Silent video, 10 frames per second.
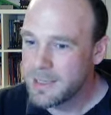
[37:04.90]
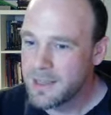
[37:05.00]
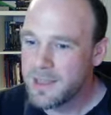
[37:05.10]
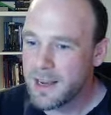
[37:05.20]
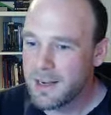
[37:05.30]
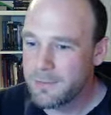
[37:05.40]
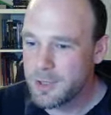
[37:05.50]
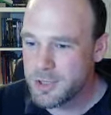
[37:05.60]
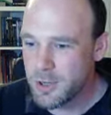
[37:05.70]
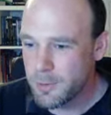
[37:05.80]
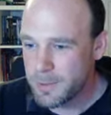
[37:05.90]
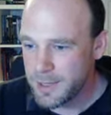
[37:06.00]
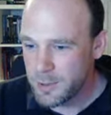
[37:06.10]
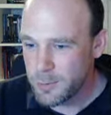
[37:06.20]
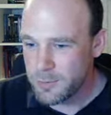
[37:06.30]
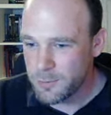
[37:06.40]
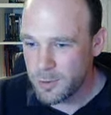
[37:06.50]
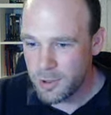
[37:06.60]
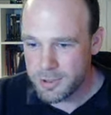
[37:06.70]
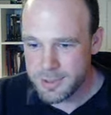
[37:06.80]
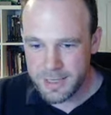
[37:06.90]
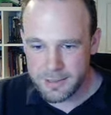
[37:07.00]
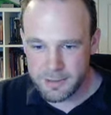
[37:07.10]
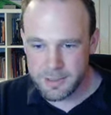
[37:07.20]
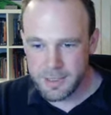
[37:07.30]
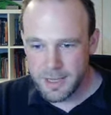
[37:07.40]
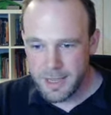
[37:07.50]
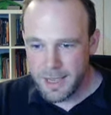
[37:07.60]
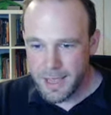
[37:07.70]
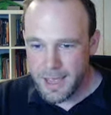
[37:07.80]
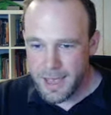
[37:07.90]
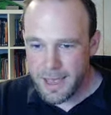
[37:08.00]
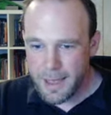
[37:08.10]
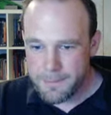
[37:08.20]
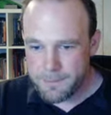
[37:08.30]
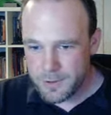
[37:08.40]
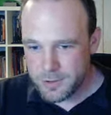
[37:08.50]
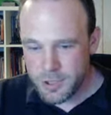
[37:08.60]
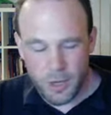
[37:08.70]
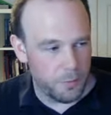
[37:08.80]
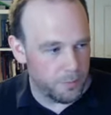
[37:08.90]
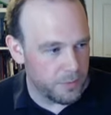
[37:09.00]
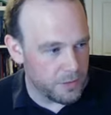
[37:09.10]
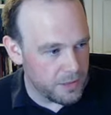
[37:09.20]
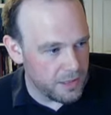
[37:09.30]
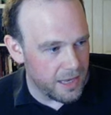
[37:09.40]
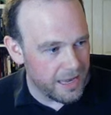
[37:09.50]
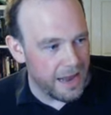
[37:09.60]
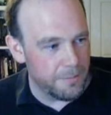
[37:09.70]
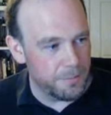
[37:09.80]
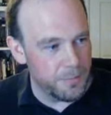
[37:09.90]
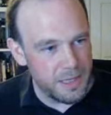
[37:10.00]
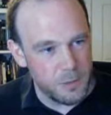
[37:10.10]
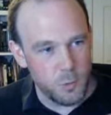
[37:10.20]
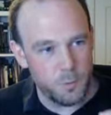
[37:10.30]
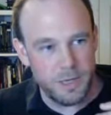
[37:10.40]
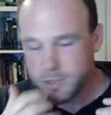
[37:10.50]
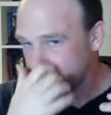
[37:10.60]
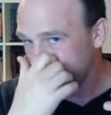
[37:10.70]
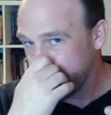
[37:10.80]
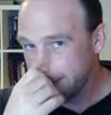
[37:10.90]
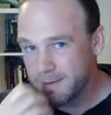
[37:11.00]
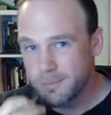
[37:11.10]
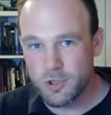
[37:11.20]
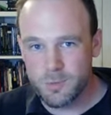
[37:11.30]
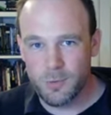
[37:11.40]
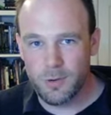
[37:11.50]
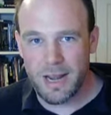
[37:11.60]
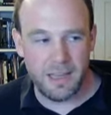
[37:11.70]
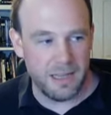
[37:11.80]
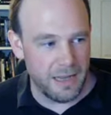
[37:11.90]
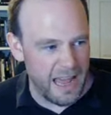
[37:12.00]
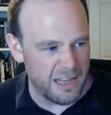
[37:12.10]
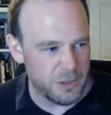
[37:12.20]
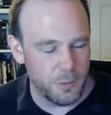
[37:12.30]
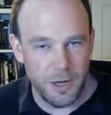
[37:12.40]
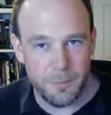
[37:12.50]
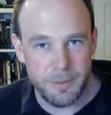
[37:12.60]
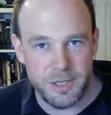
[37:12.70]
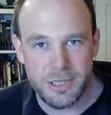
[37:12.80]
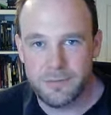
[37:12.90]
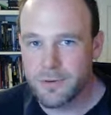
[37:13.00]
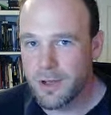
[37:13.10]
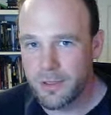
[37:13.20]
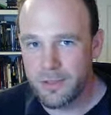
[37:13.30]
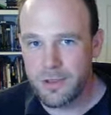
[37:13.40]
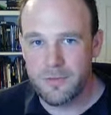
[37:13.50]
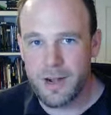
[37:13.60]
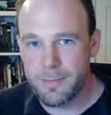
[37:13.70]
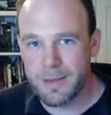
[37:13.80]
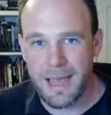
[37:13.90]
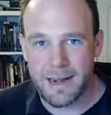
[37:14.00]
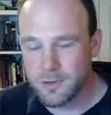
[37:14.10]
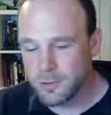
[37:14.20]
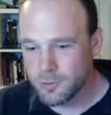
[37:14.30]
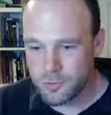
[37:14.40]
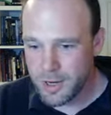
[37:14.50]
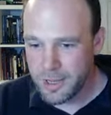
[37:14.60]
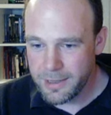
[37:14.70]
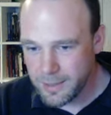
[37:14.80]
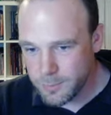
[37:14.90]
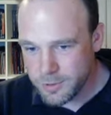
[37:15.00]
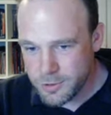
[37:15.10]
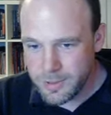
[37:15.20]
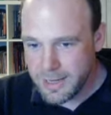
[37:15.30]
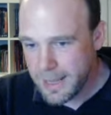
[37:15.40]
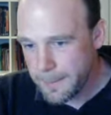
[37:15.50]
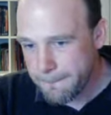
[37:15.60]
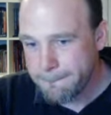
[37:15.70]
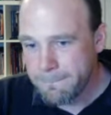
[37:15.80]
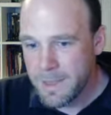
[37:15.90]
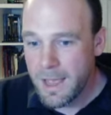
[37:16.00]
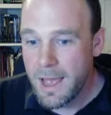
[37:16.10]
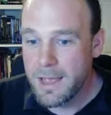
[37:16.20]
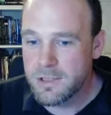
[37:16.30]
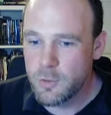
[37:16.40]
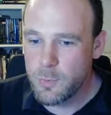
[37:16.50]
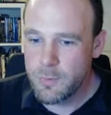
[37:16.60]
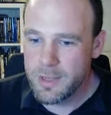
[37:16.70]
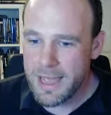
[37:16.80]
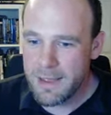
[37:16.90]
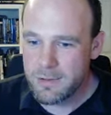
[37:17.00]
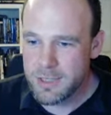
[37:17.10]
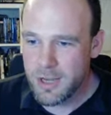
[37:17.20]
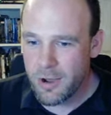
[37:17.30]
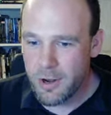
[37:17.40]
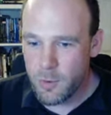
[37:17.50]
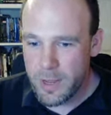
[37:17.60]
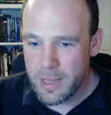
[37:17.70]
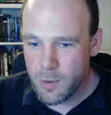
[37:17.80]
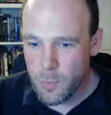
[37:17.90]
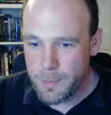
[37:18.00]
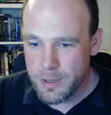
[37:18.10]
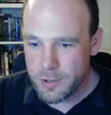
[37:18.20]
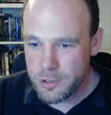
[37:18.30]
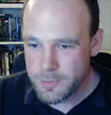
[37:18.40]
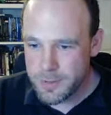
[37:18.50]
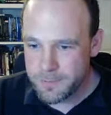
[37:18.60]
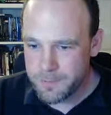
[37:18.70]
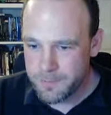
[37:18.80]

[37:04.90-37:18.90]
Their cleverness the goblin, lord of all lost things. Um, so, again, this would be described much more like an actual RPG rather than the very mechanical, dry thing we're doing now. Uh, so we would encounter on our way a weeping huntsman,